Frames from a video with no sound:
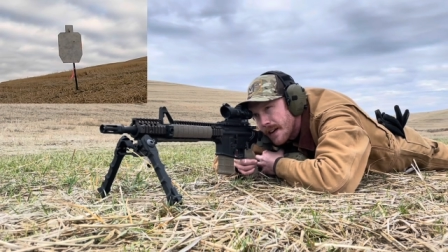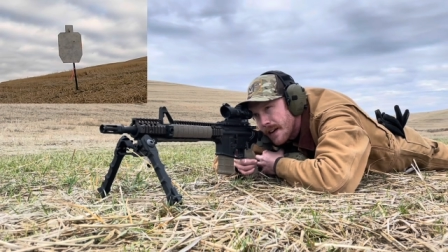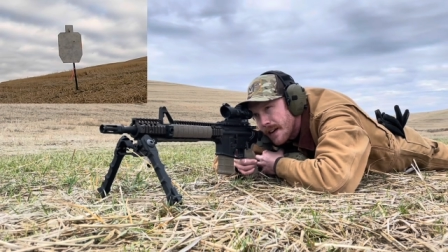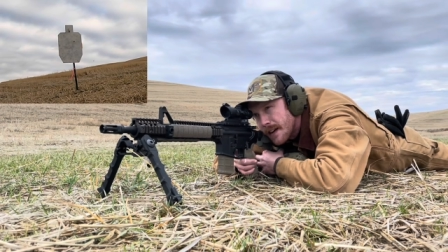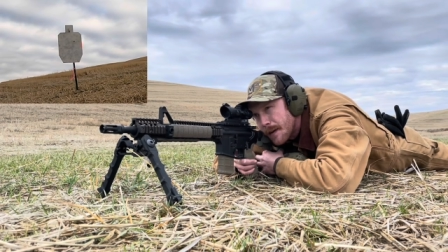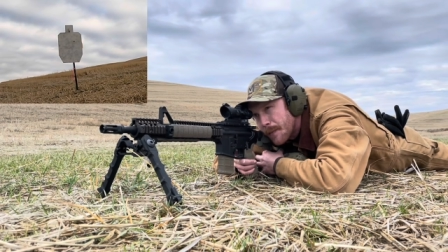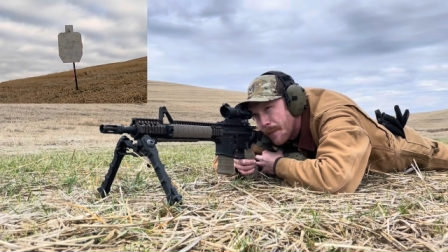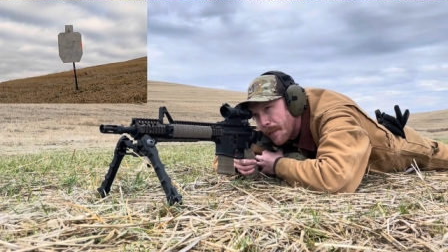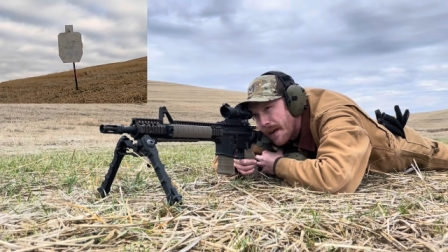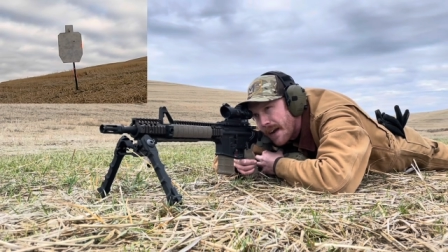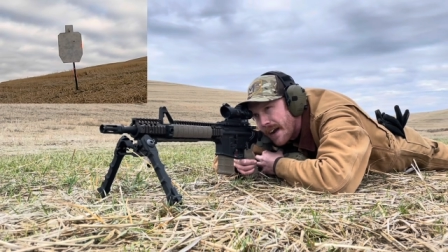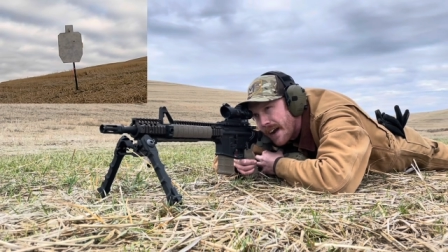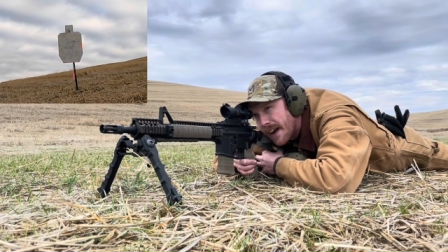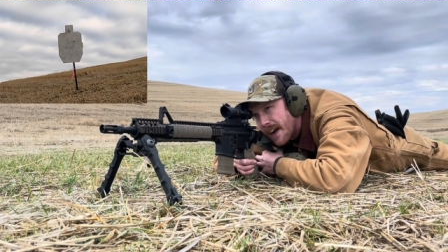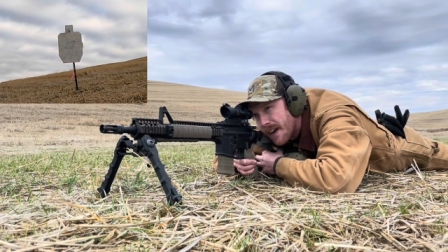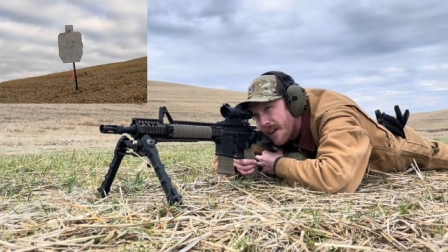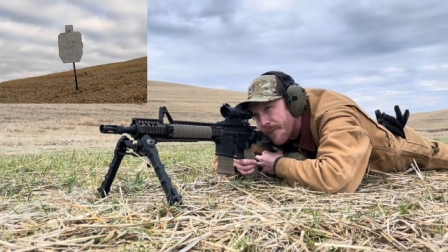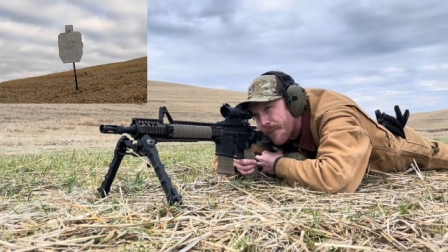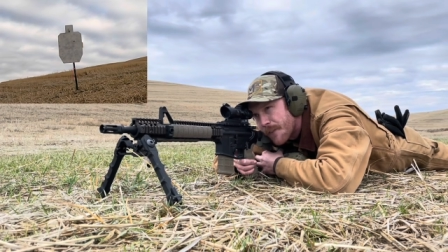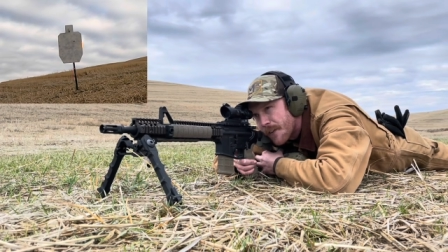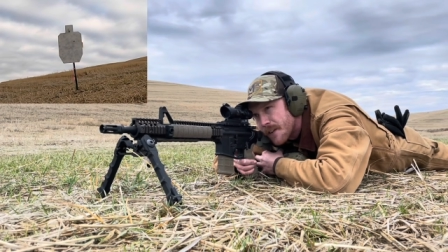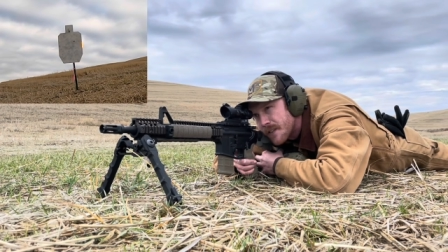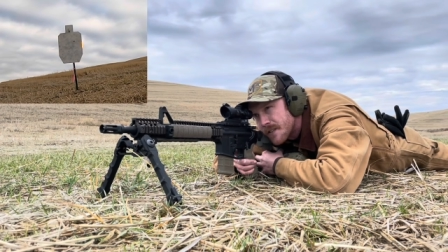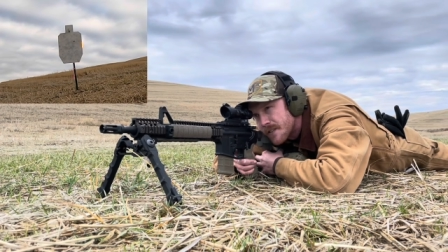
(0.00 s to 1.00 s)
Impact.
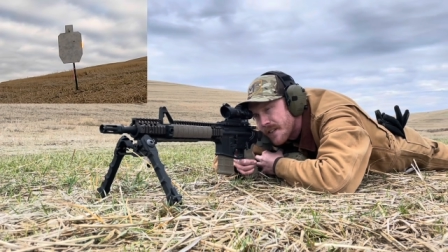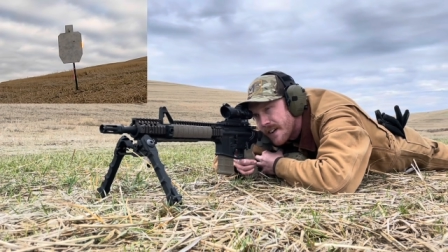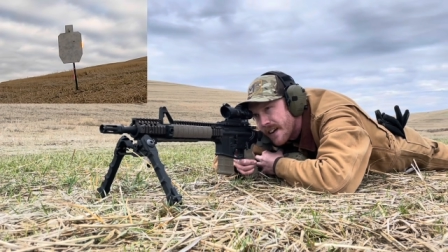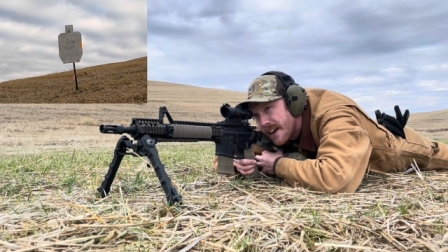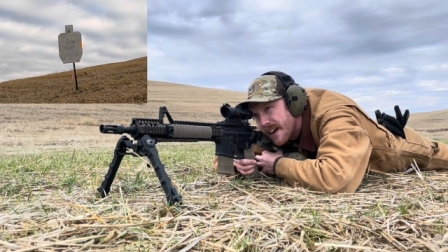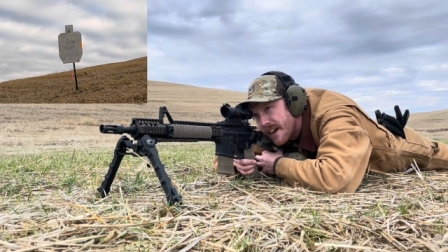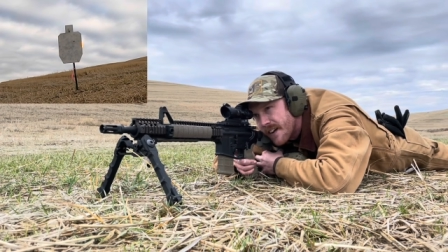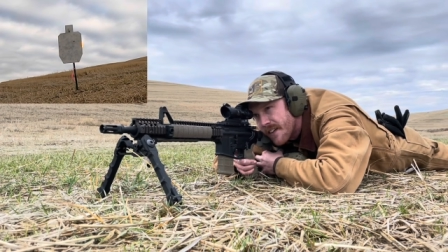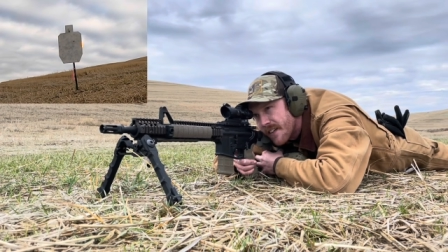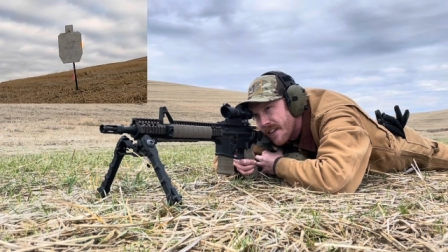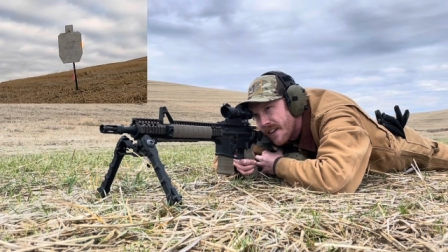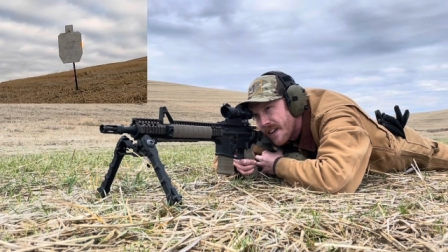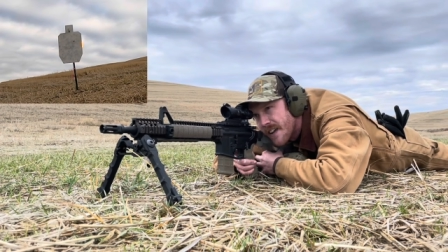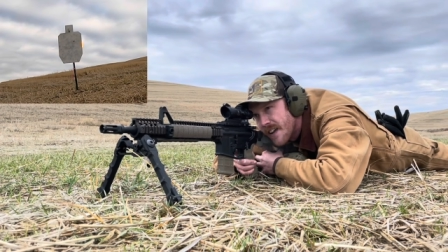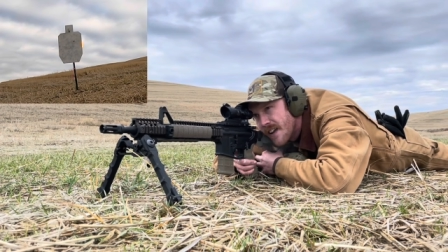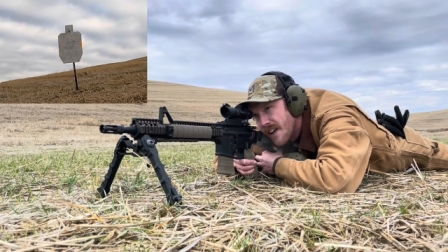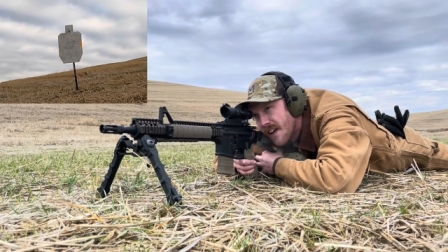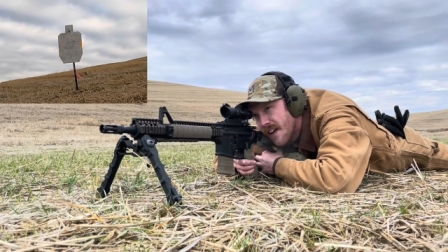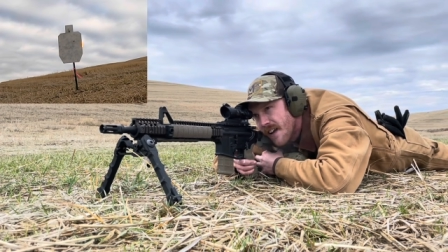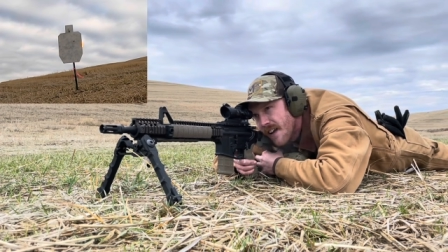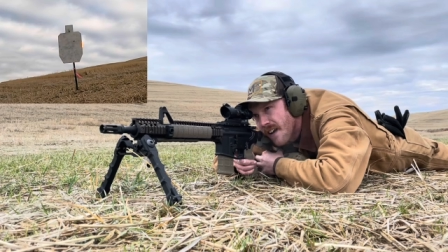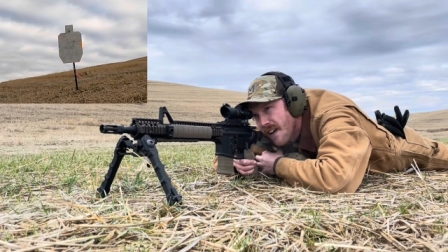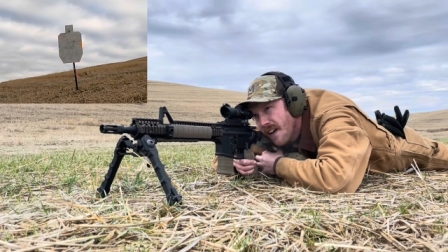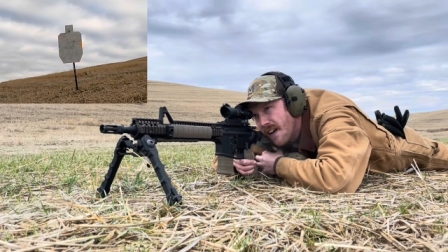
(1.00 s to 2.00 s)
First round.
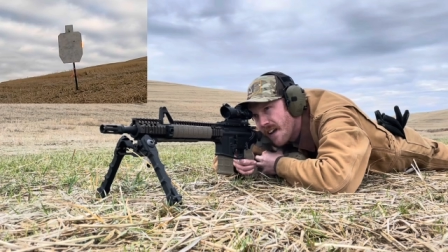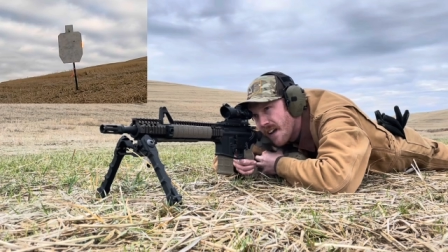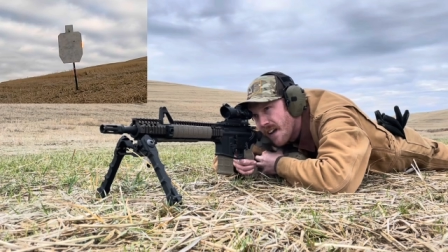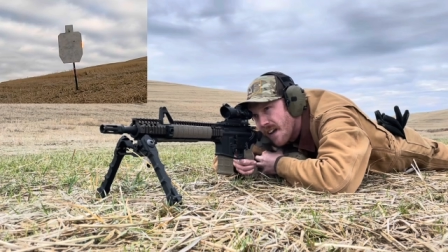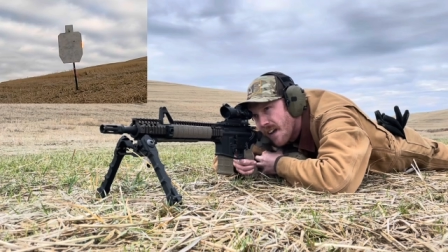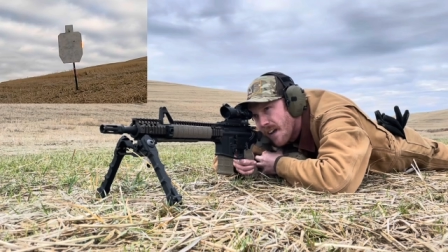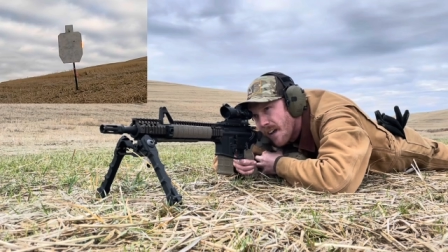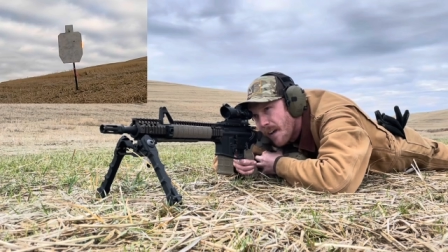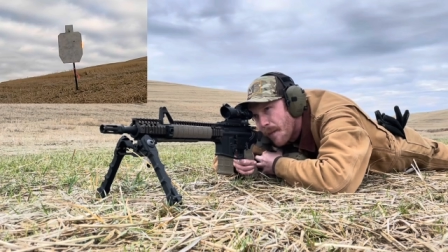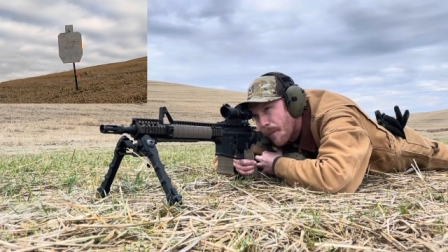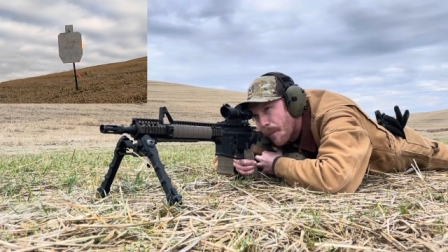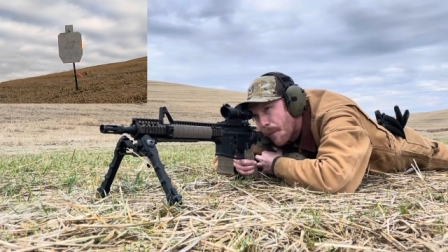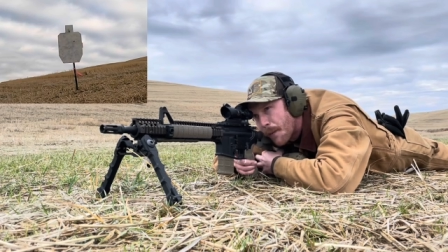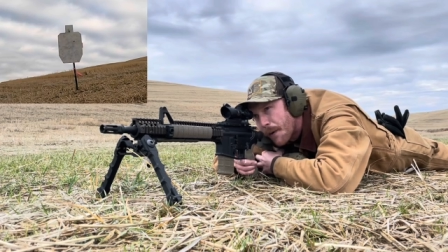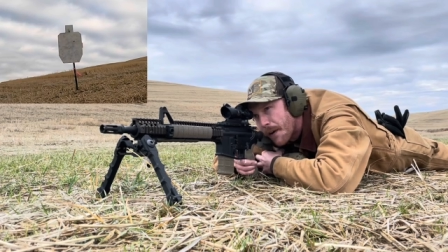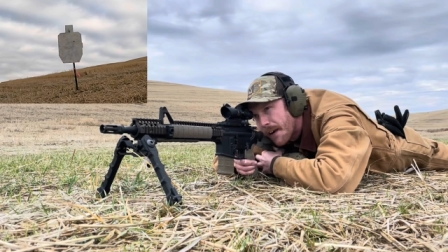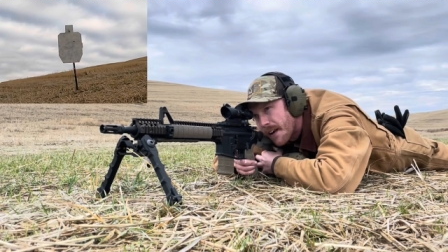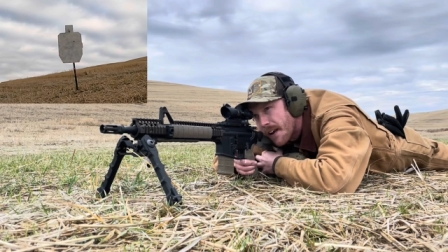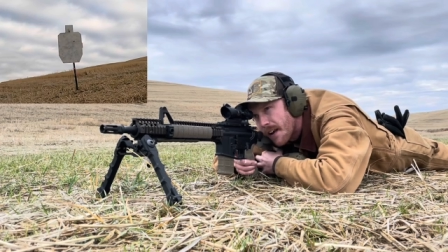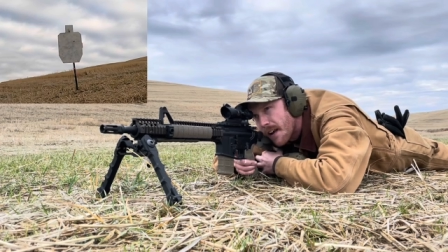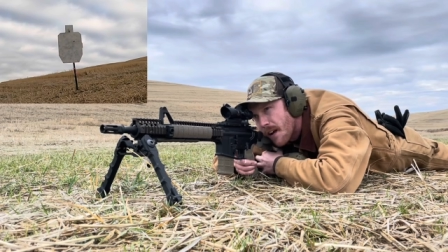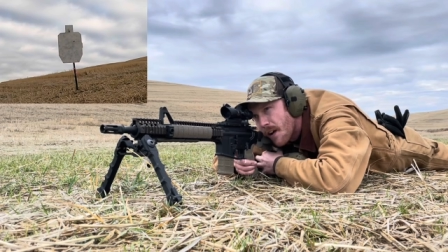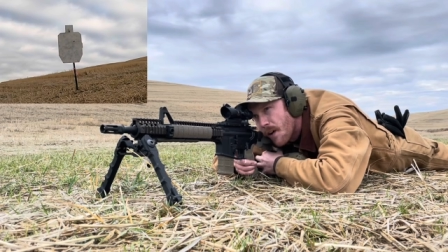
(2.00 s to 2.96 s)
Pretty